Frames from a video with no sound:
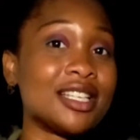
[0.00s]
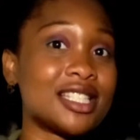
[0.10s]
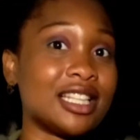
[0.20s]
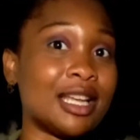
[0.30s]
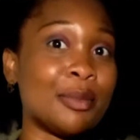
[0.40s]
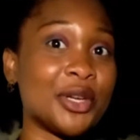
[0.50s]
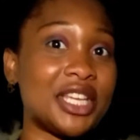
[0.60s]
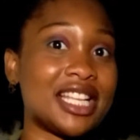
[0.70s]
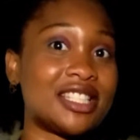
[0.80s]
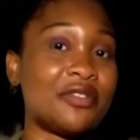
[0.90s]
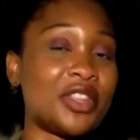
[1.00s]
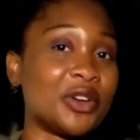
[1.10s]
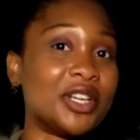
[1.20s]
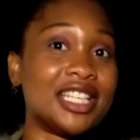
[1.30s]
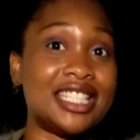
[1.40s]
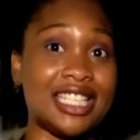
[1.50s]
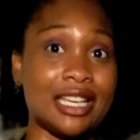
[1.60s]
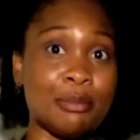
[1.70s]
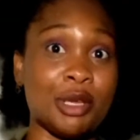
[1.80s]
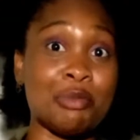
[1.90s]
a celebrity as if they're gonna
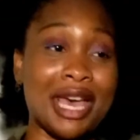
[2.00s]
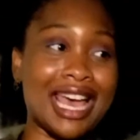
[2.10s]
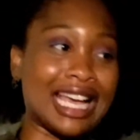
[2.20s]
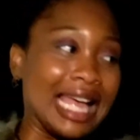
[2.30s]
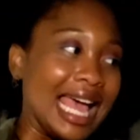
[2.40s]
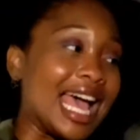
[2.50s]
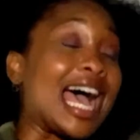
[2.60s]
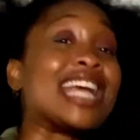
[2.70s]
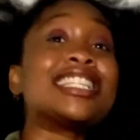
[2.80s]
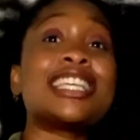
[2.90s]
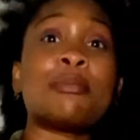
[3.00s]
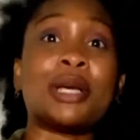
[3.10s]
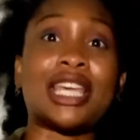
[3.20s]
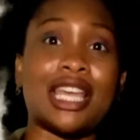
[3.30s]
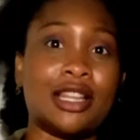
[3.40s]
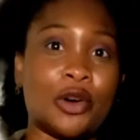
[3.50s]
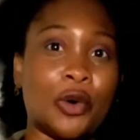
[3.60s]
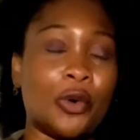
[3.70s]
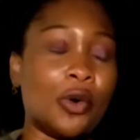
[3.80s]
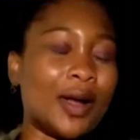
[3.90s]
DM me back. I DM'd Michaela
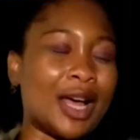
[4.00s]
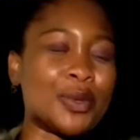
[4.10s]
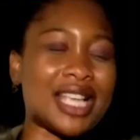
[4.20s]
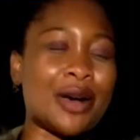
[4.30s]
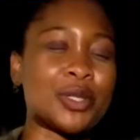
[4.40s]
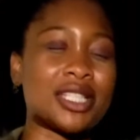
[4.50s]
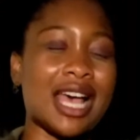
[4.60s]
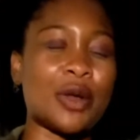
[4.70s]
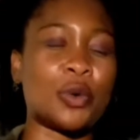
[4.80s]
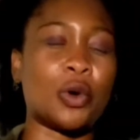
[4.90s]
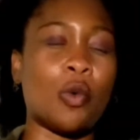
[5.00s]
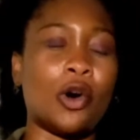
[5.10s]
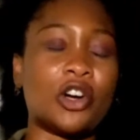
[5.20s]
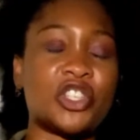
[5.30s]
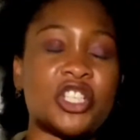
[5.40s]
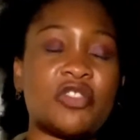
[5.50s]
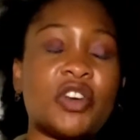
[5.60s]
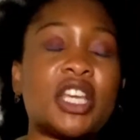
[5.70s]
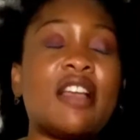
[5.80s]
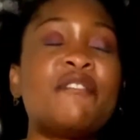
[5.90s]
Cole while I was outside on a walk just
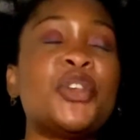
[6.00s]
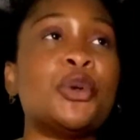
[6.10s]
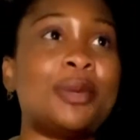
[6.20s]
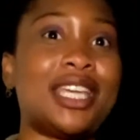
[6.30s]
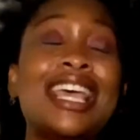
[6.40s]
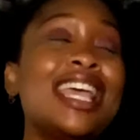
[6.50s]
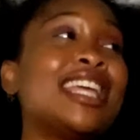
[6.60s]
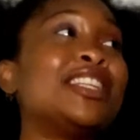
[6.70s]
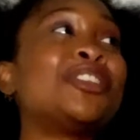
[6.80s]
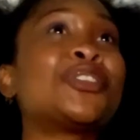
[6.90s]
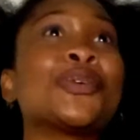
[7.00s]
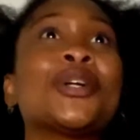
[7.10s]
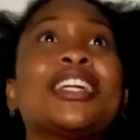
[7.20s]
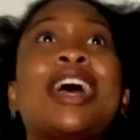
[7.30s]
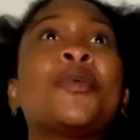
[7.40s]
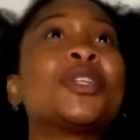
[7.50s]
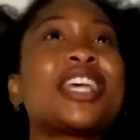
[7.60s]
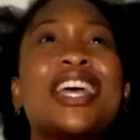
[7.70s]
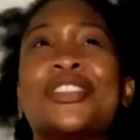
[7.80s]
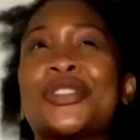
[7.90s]
fucking fuming. And in short, I wish I
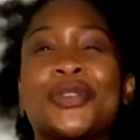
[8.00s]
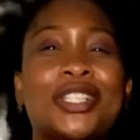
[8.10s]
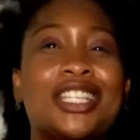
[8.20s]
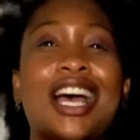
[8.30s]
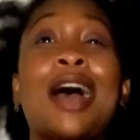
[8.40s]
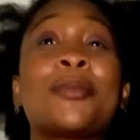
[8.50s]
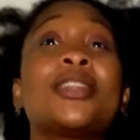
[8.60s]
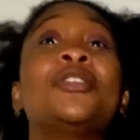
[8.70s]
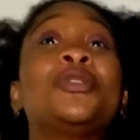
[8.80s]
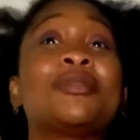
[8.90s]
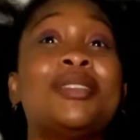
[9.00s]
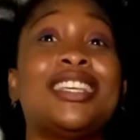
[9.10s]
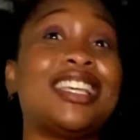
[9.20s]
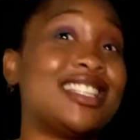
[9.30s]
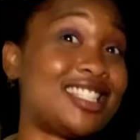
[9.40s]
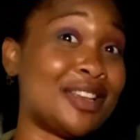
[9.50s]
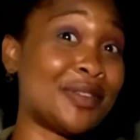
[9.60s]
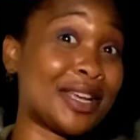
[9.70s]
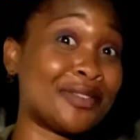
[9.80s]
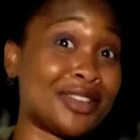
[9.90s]
had the screenshot. I'm gonna do some digging and see if
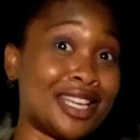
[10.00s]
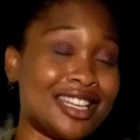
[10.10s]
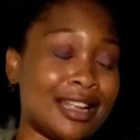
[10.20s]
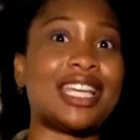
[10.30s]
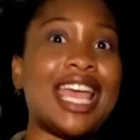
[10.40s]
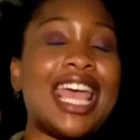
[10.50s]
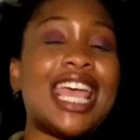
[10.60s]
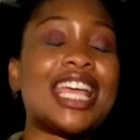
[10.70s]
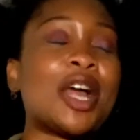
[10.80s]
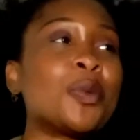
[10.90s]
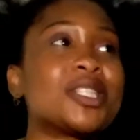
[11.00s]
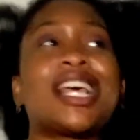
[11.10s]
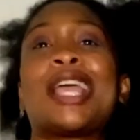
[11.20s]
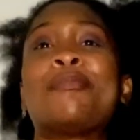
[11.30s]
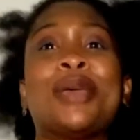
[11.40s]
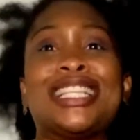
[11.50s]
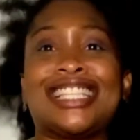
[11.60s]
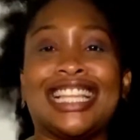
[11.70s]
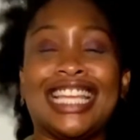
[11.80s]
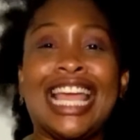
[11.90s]
I can find it. And I was like,
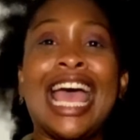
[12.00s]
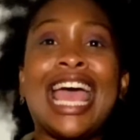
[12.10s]
basically,